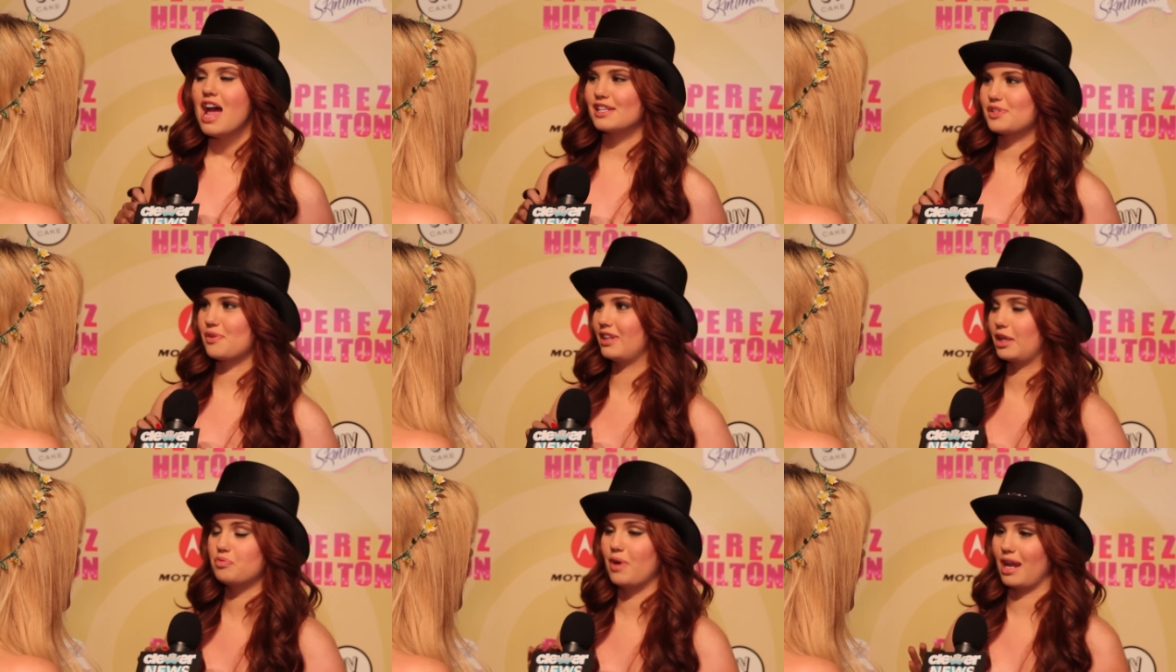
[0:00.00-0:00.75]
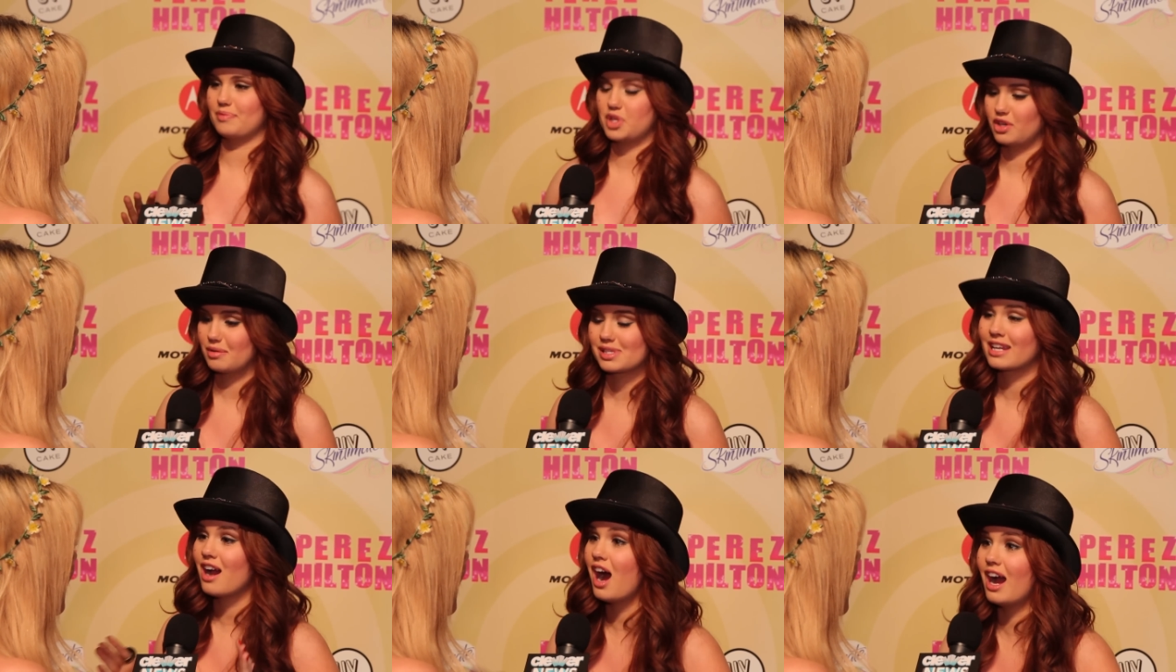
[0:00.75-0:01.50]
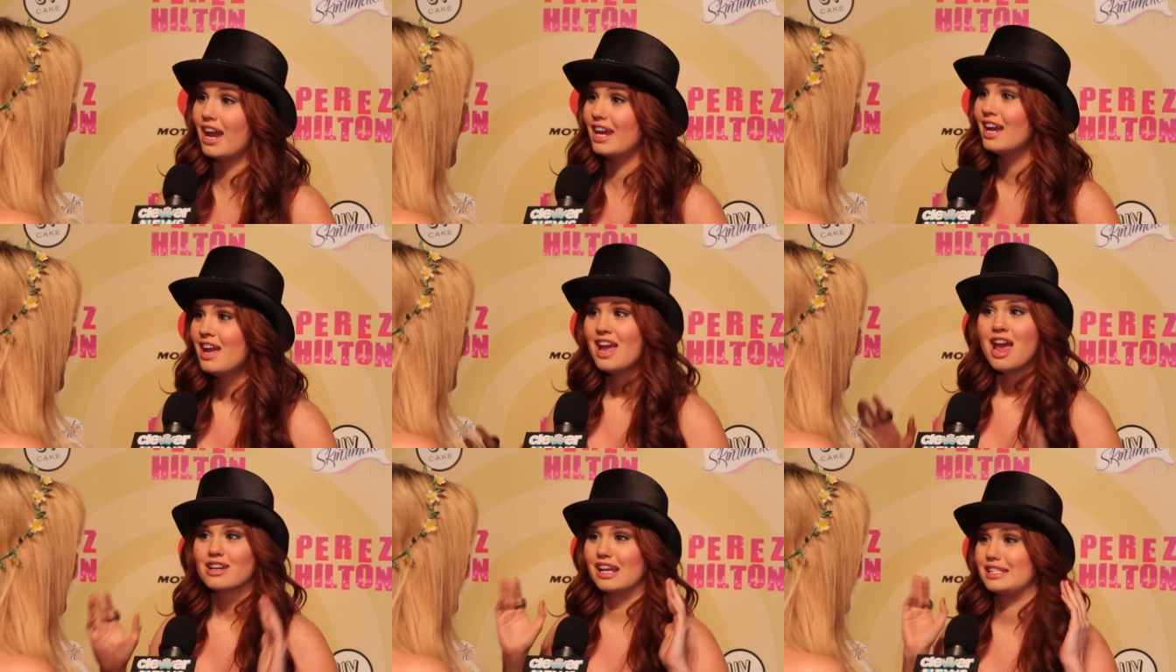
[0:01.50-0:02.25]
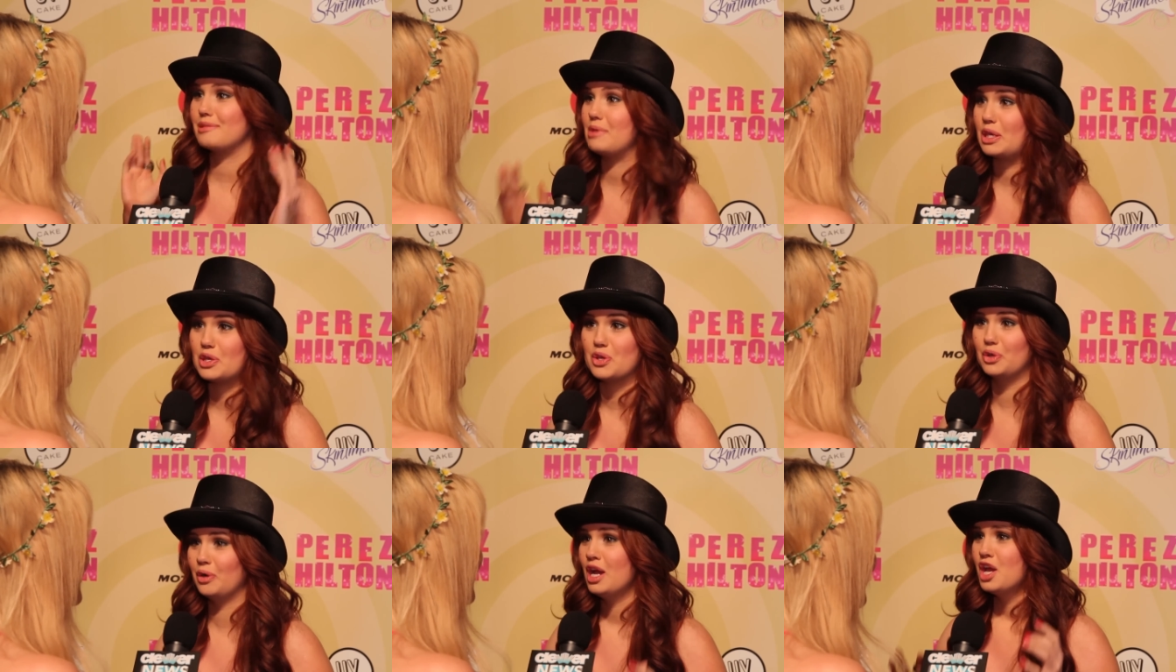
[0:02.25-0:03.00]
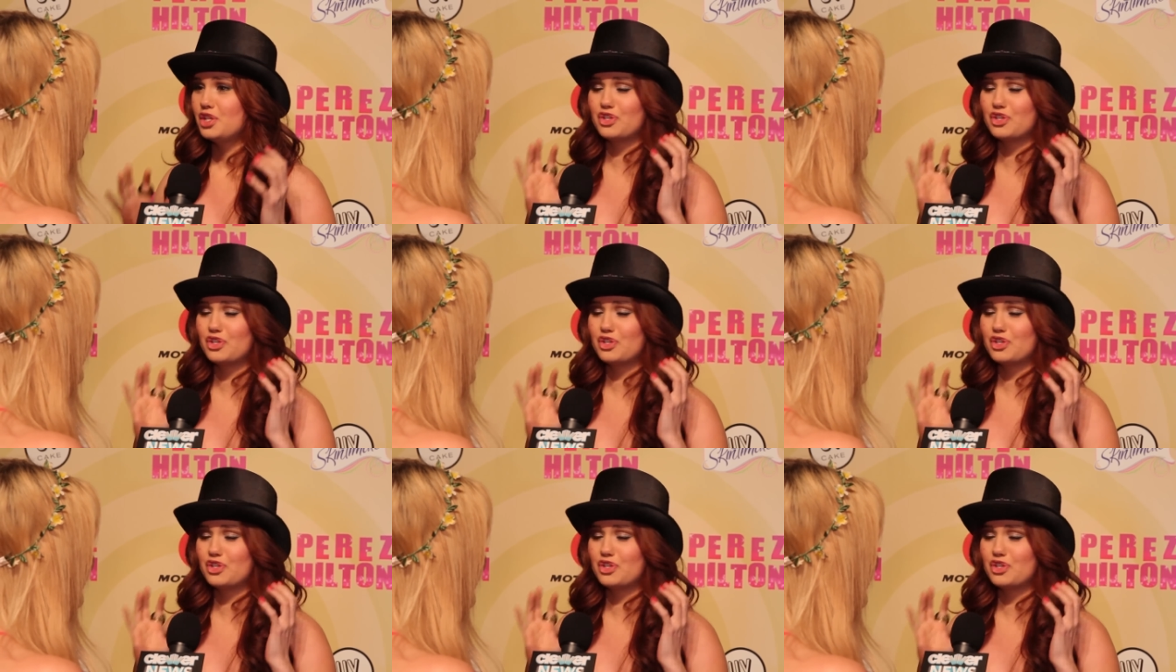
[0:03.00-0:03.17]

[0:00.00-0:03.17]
and so I like went up to her and I was like, "Hi, nice to meet you.